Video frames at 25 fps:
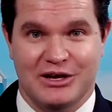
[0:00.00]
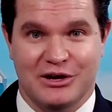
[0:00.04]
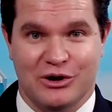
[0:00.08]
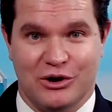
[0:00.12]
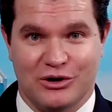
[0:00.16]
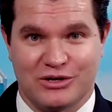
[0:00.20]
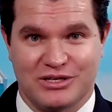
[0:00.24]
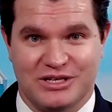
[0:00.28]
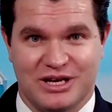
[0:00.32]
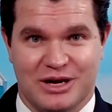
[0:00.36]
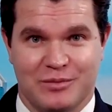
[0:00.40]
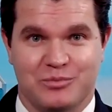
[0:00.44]

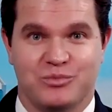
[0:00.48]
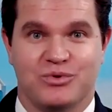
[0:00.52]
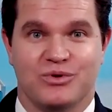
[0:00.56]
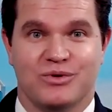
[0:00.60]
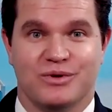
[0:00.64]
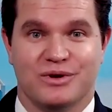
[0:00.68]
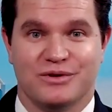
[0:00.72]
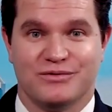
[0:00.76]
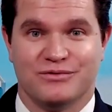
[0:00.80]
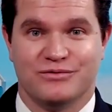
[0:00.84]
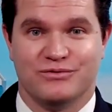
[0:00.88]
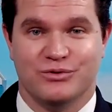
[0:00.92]
locked
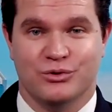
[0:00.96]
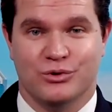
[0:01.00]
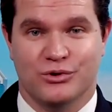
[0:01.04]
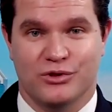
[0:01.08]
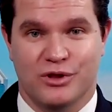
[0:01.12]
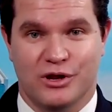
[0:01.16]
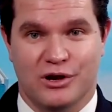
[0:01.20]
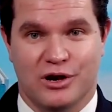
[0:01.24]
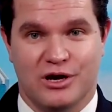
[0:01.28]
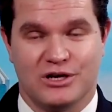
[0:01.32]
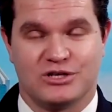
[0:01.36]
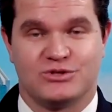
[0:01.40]
up
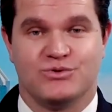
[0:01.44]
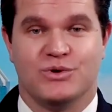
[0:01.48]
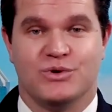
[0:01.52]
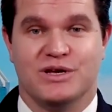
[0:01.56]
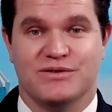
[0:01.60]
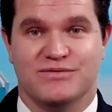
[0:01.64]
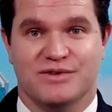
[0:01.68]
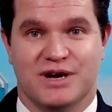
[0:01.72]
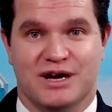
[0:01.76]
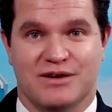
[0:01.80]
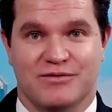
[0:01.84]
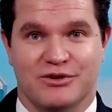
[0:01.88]
for the last
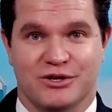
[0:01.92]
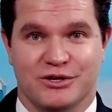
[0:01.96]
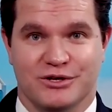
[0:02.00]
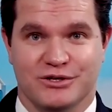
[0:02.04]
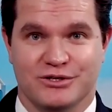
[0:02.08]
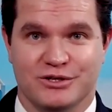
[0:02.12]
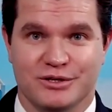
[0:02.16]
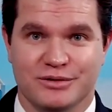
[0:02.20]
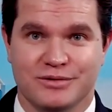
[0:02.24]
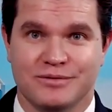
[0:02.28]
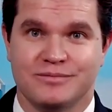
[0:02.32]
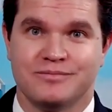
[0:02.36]
25
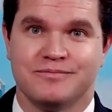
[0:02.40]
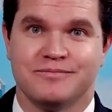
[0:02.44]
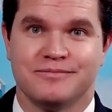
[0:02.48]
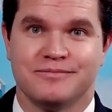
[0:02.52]
years.